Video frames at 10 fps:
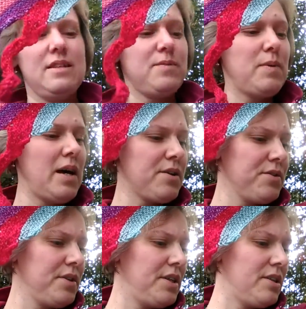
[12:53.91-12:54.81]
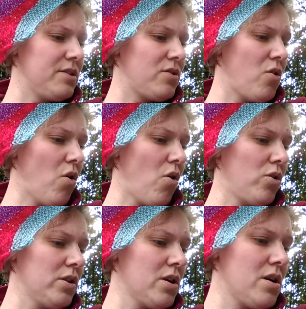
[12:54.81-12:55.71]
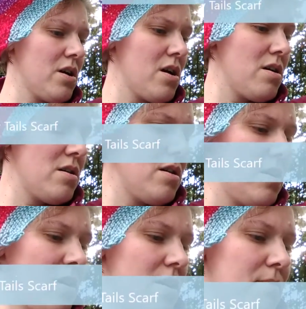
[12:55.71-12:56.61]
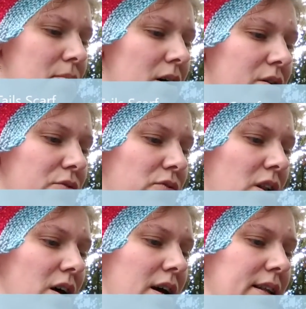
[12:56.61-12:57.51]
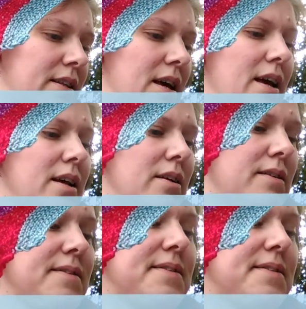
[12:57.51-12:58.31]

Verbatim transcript: this pattern is called butterfly tail